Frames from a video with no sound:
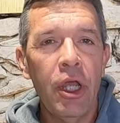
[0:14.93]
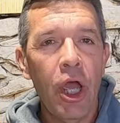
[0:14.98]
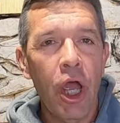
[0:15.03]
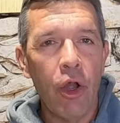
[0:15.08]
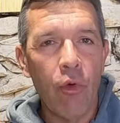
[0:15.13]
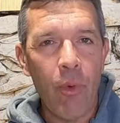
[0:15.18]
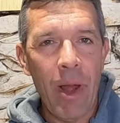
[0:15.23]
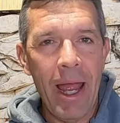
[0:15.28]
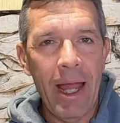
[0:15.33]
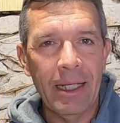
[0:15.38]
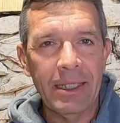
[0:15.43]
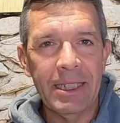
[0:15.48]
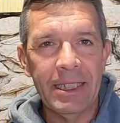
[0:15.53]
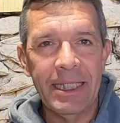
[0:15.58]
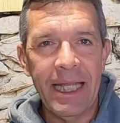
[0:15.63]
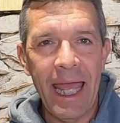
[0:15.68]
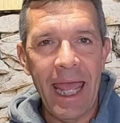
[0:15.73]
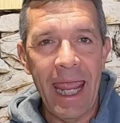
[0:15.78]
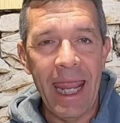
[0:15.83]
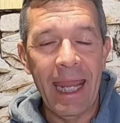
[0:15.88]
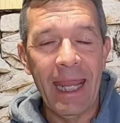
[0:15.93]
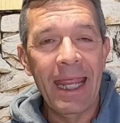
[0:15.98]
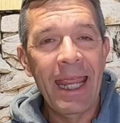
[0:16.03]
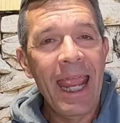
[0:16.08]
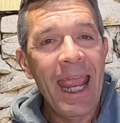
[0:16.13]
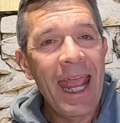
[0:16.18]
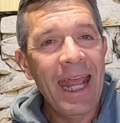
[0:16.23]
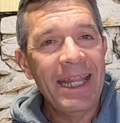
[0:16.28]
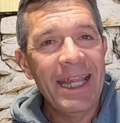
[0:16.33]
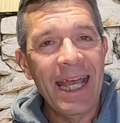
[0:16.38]
around today,
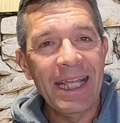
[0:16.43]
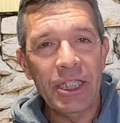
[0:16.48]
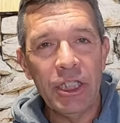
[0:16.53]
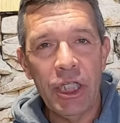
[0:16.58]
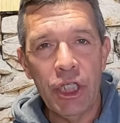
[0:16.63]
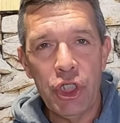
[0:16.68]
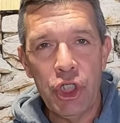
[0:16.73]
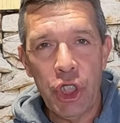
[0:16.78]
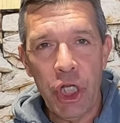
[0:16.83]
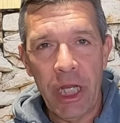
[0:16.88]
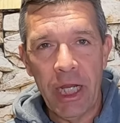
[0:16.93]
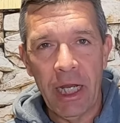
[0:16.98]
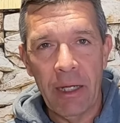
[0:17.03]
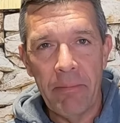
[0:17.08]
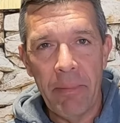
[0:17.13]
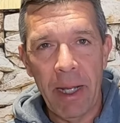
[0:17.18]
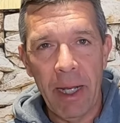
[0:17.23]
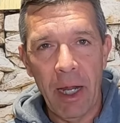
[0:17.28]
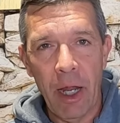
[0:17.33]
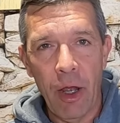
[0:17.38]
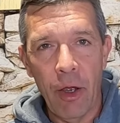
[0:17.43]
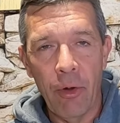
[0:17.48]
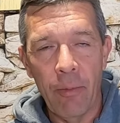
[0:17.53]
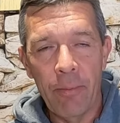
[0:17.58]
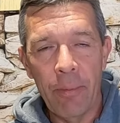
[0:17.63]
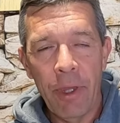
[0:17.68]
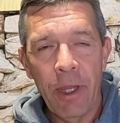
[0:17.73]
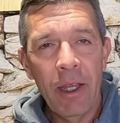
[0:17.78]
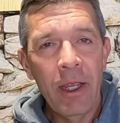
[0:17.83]
and that's the jig and minnow.